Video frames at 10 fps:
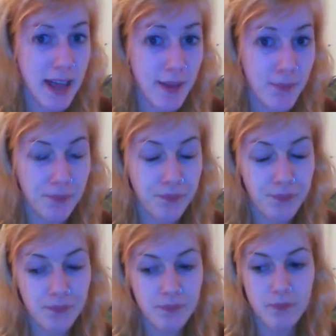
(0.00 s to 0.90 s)
yet.
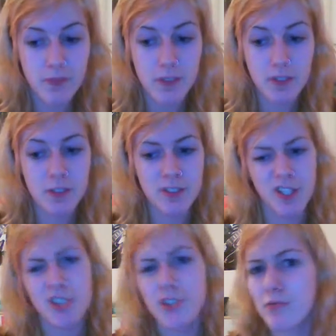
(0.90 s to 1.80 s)

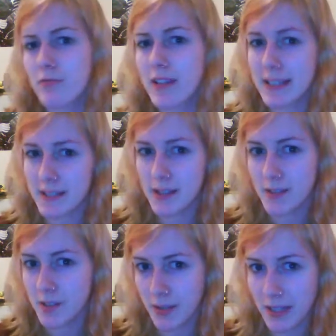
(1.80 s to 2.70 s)
So you should really
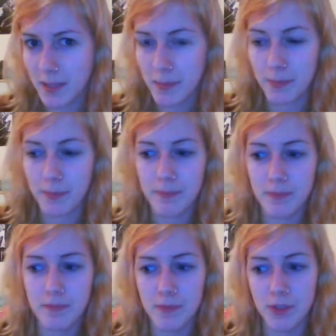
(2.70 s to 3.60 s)
start doing it, but
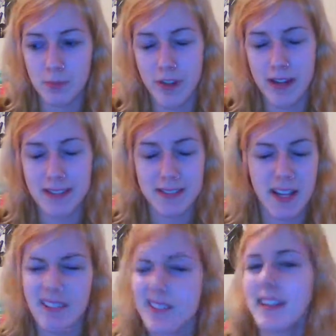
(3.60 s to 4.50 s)
your brain is
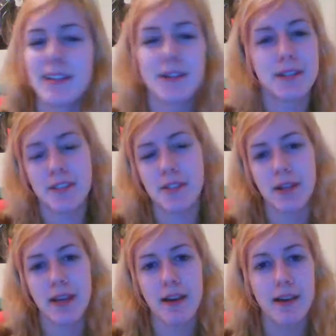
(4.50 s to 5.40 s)
like, no, you don't need to do
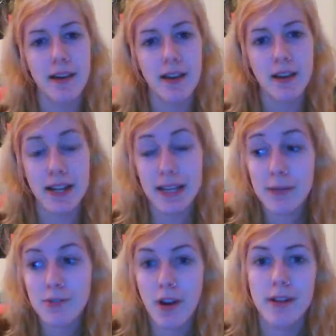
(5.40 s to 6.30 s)
it yet. I
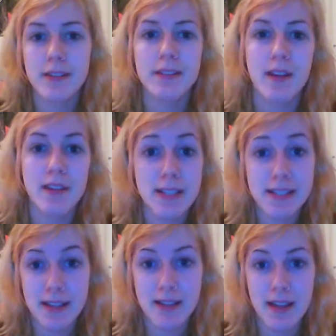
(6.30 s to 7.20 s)
keep trying to start
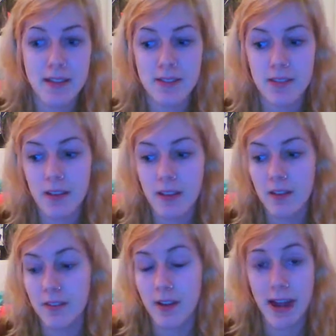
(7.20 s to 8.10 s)
these essays
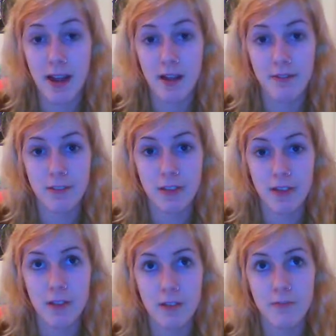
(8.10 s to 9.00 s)
that I have
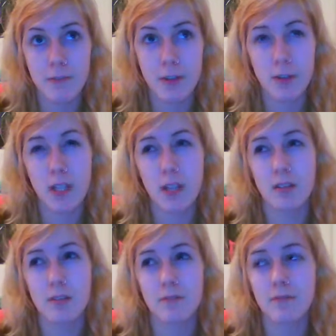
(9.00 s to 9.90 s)
for the
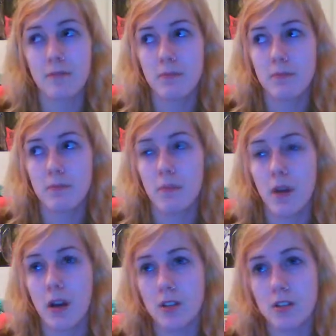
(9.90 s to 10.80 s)
end of
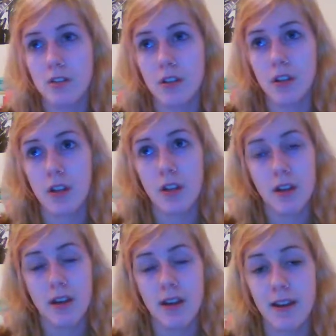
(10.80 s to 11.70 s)
March,
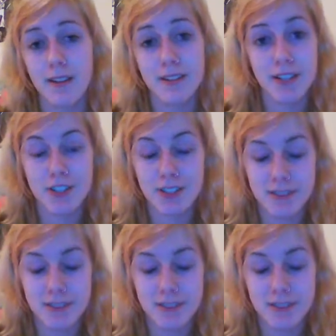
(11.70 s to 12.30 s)
and I